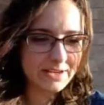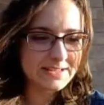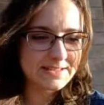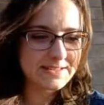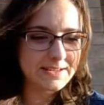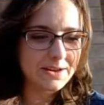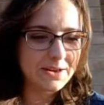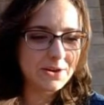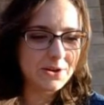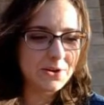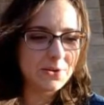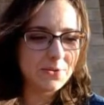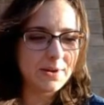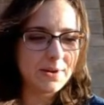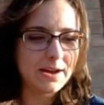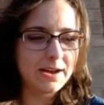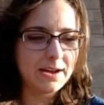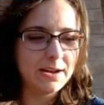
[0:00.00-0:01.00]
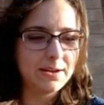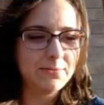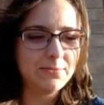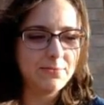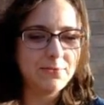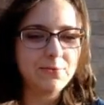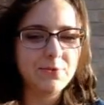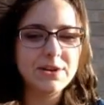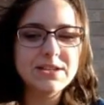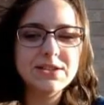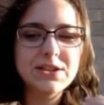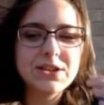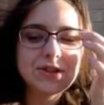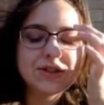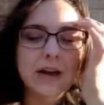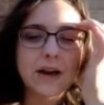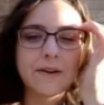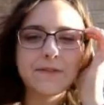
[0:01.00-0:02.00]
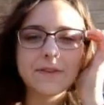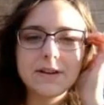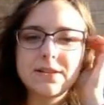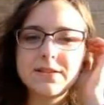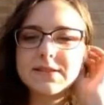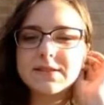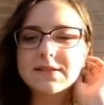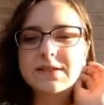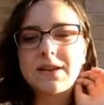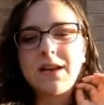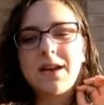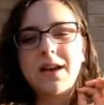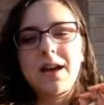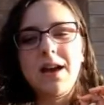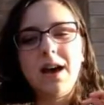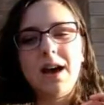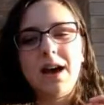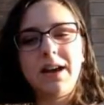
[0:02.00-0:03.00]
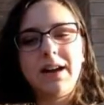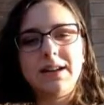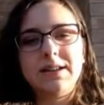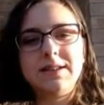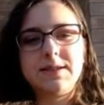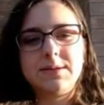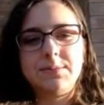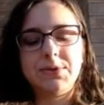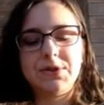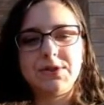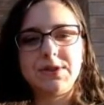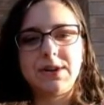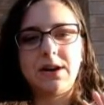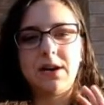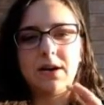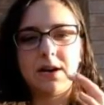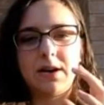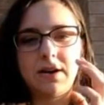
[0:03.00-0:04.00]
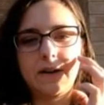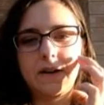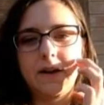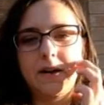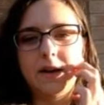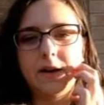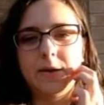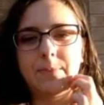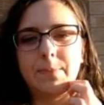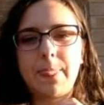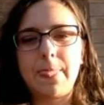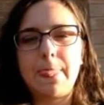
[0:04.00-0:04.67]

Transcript: So research efforts against MRSA are